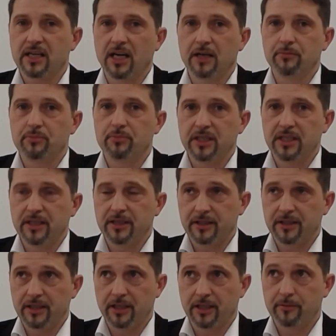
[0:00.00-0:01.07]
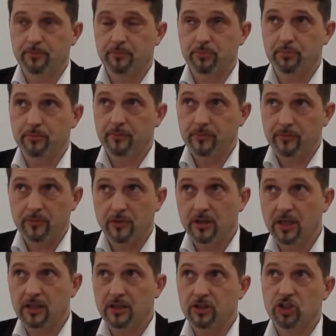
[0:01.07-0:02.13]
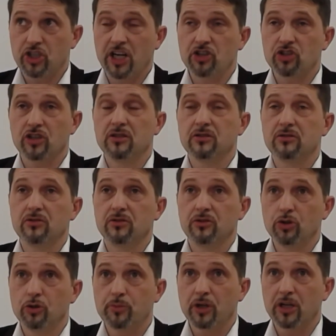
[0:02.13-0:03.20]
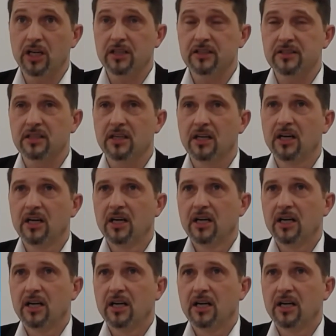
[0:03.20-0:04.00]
can be uh, changed into new products.